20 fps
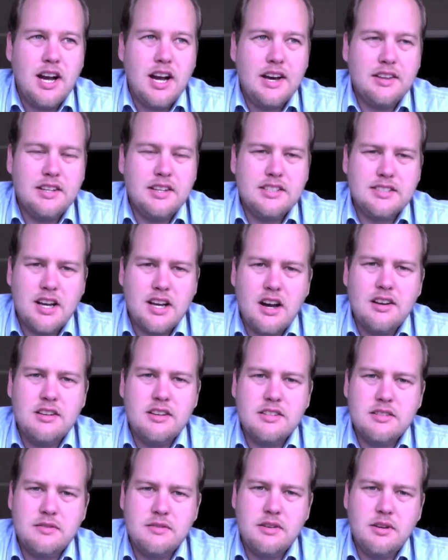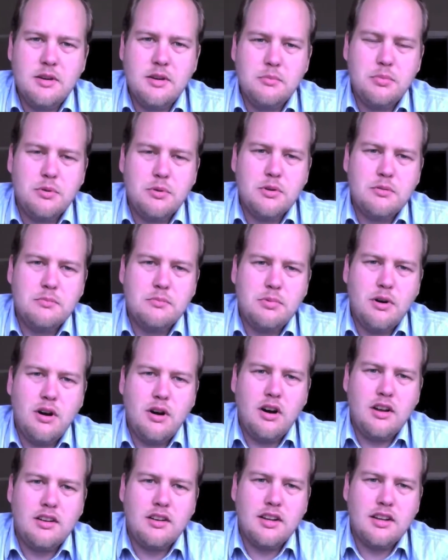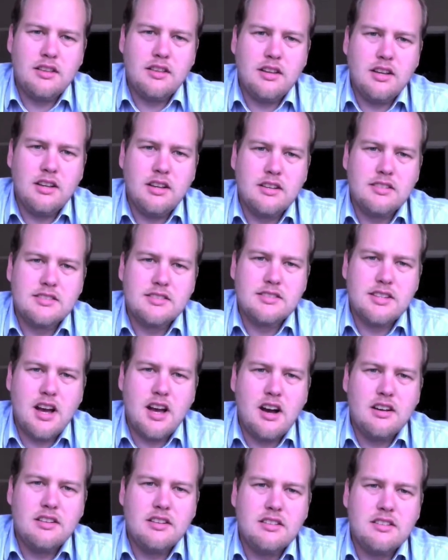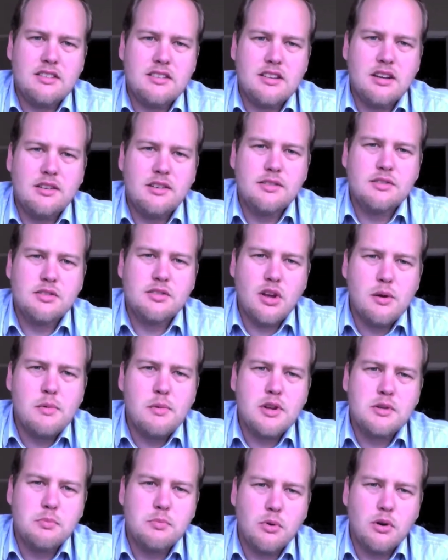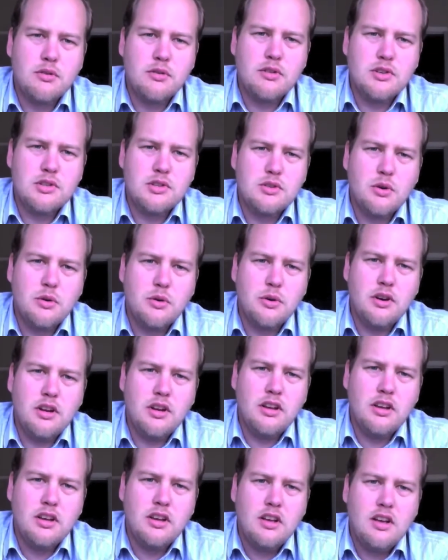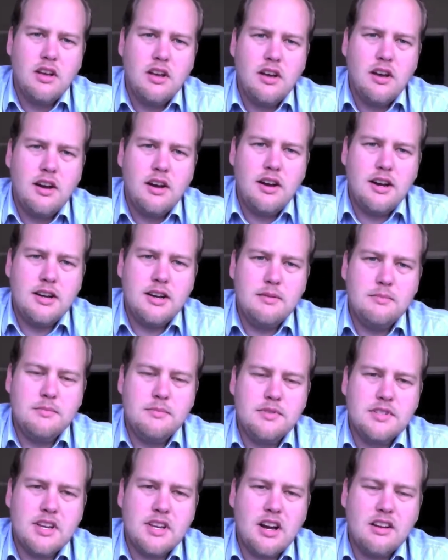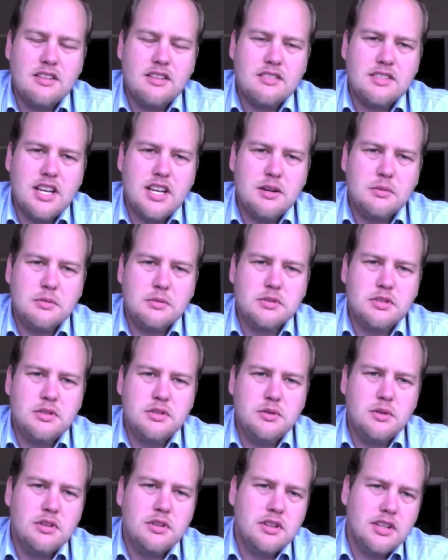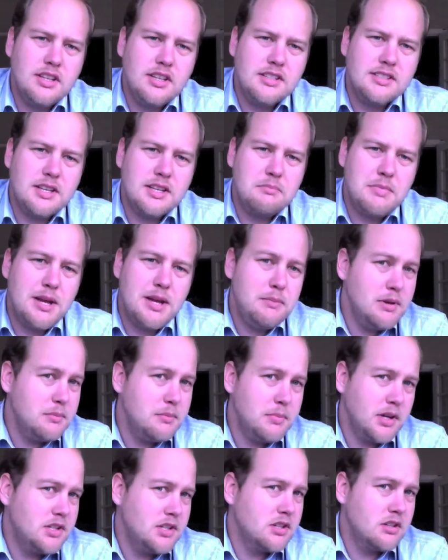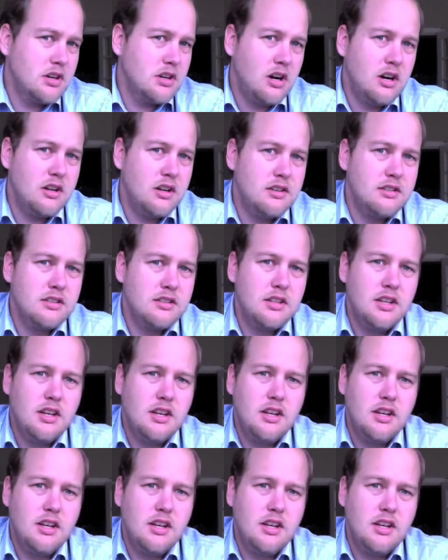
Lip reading: I think sound is a very important part. I think sound tells so much more of the story. Sound is able to do things that maybe a picture can't.